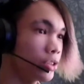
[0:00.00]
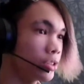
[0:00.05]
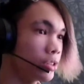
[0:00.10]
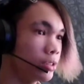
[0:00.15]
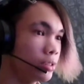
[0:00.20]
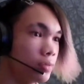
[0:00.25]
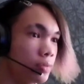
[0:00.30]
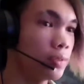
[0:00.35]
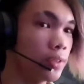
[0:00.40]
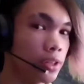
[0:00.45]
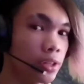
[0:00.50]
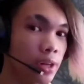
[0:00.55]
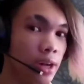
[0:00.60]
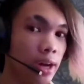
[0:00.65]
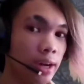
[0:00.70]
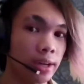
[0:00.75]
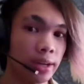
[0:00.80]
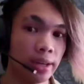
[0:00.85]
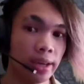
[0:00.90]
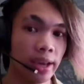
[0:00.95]
you just you're
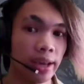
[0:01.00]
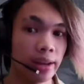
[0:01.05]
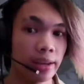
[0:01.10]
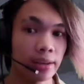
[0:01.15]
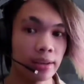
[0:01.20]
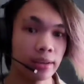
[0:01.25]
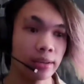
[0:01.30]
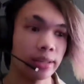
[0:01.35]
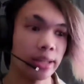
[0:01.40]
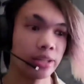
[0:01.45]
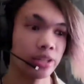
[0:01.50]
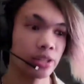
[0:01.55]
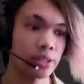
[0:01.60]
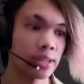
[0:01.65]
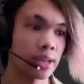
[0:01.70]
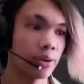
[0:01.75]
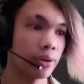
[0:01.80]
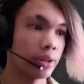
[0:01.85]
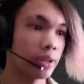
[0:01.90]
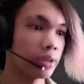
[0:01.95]
not gonna get it, and that's
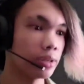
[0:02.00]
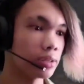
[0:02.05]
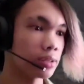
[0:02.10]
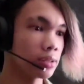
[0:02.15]
just how it